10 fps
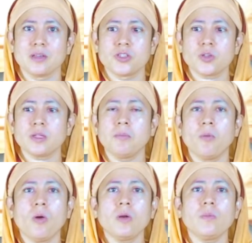So the
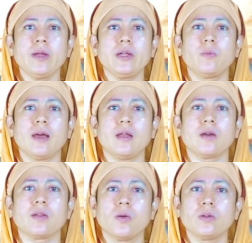more we dwell
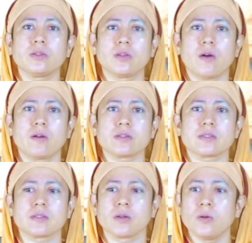on good
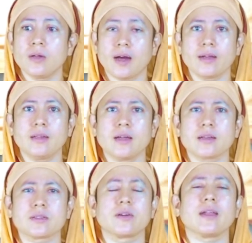thoughts, good
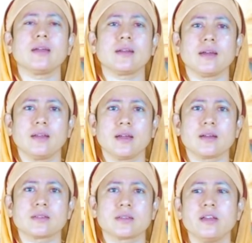ideas, great
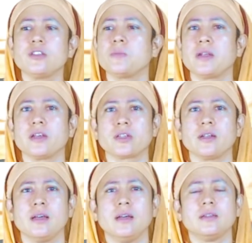ideas,
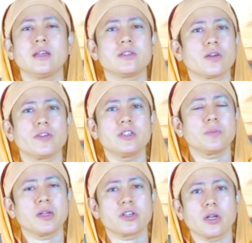inspirational things of
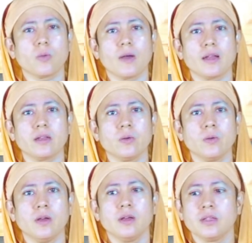inspirational value,
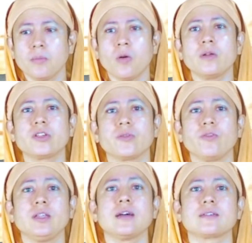the more
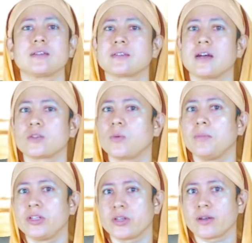Vidya Sanskars will
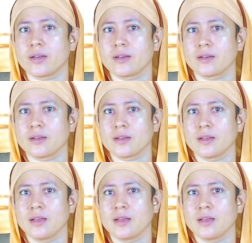be generated.